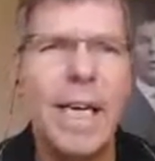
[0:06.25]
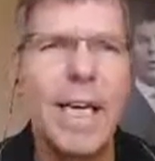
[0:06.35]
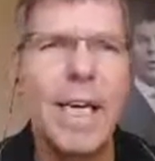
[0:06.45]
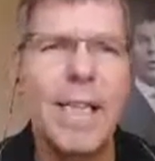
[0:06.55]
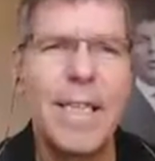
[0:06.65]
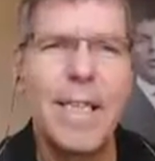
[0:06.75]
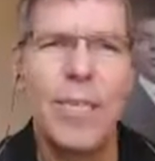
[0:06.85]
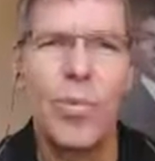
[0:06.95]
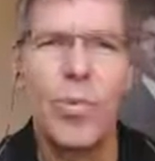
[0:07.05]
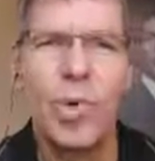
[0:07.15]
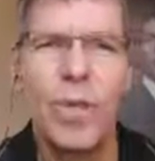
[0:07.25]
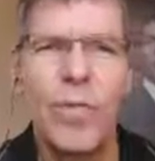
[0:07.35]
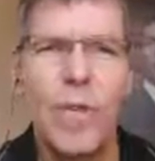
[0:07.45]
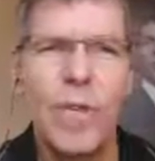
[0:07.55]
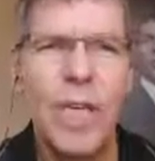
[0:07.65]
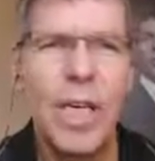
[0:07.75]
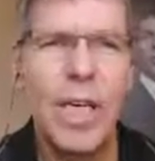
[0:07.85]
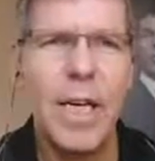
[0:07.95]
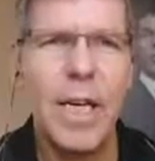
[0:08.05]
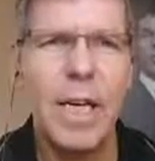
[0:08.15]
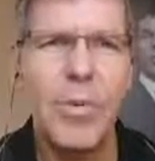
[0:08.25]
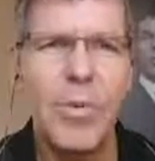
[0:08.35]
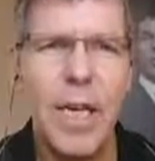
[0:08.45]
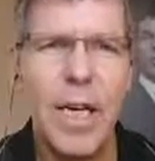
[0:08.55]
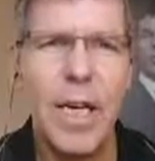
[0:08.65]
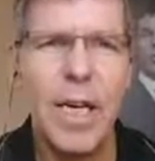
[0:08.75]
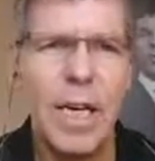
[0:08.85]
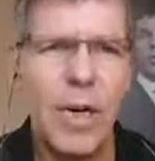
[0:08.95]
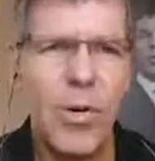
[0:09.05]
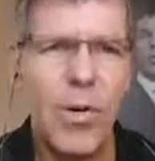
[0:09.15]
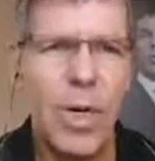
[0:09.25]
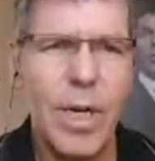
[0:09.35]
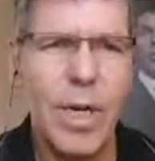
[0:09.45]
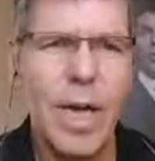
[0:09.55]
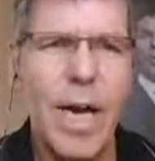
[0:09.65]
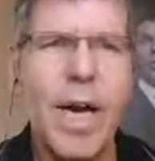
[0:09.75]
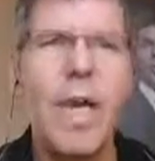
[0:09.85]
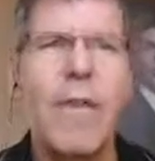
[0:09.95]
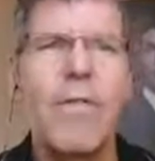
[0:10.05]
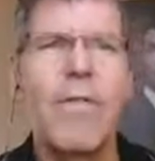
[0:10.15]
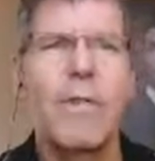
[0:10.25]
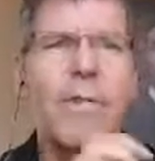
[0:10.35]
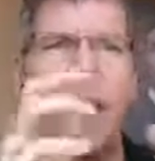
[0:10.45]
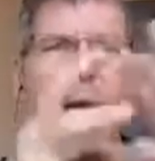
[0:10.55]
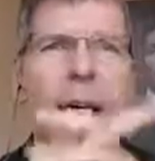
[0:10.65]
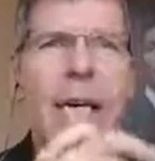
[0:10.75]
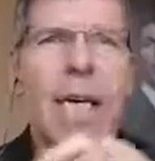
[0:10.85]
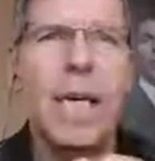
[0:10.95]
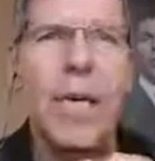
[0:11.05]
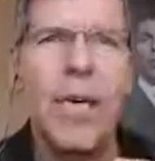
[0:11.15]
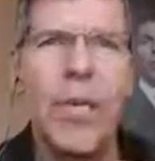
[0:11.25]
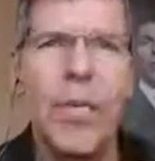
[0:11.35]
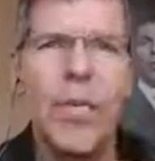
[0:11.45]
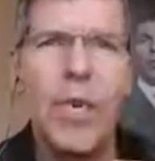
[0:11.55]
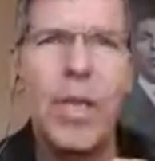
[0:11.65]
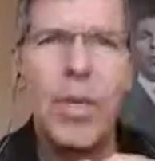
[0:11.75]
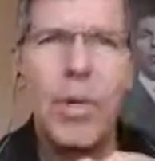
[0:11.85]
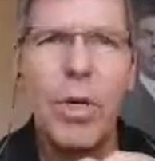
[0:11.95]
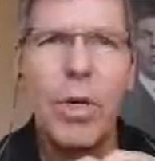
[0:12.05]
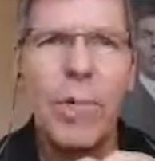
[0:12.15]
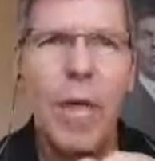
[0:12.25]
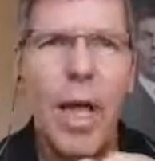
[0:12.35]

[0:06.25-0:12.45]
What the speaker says: This is wonderful today as we are now live on Facebook,